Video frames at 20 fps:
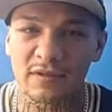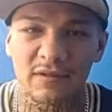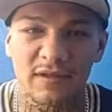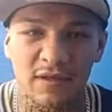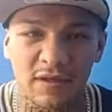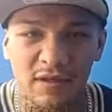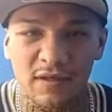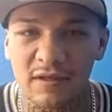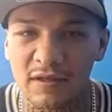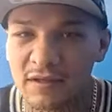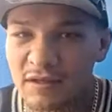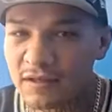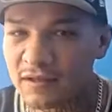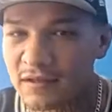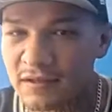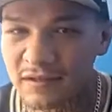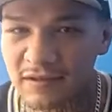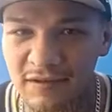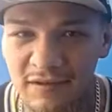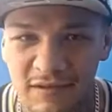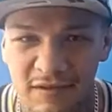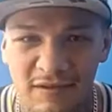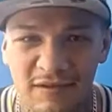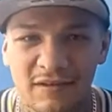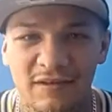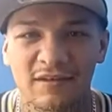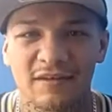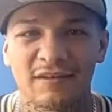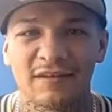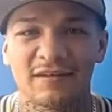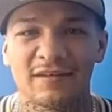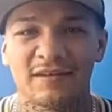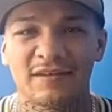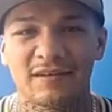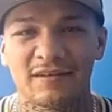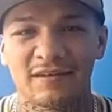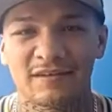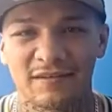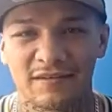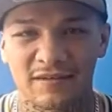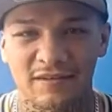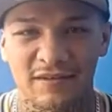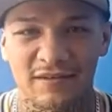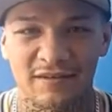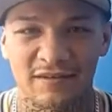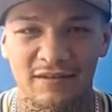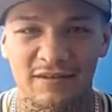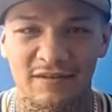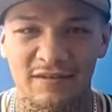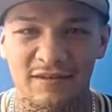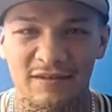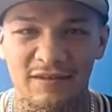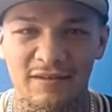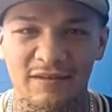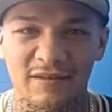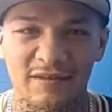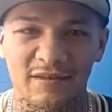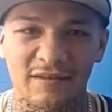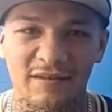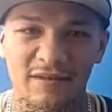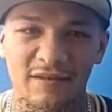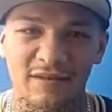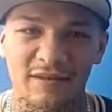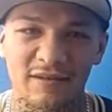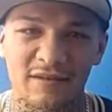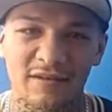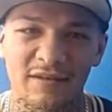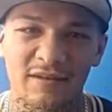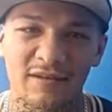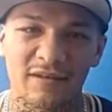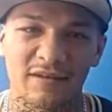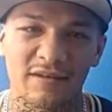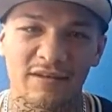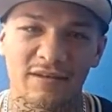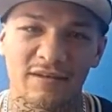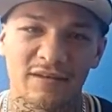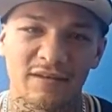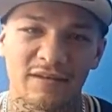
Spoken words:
This person isn't speaking.